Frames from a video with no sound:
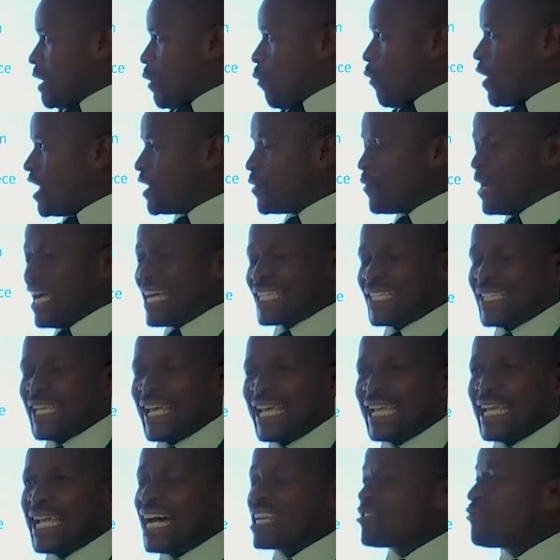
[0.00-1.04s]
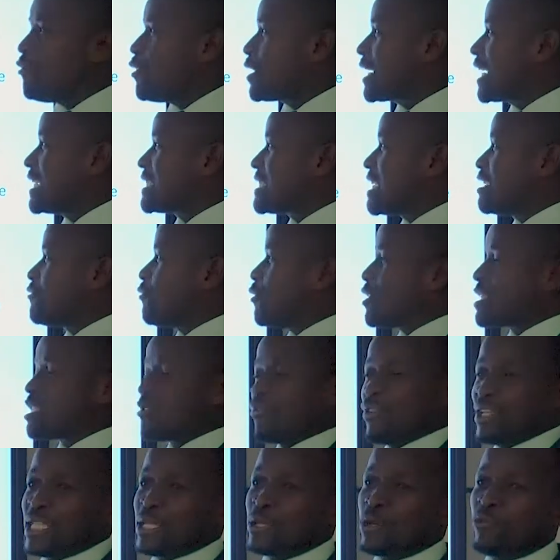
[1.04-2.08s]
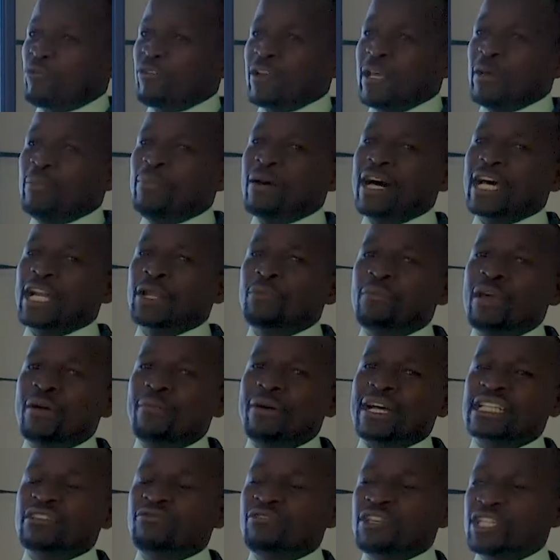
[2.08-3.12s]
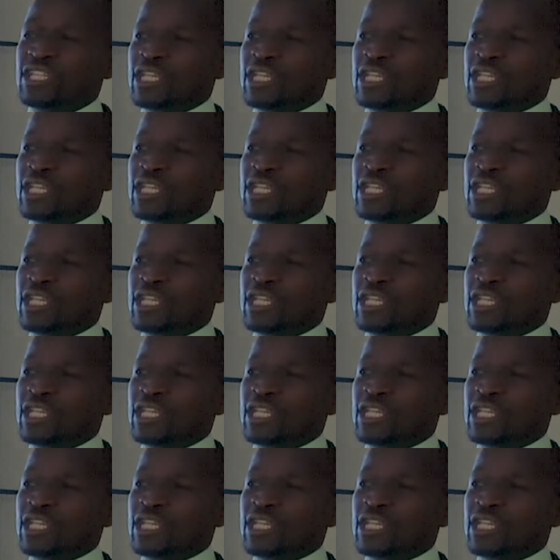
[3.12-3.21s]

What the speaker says: When we are saying he advocated for division of labor, remember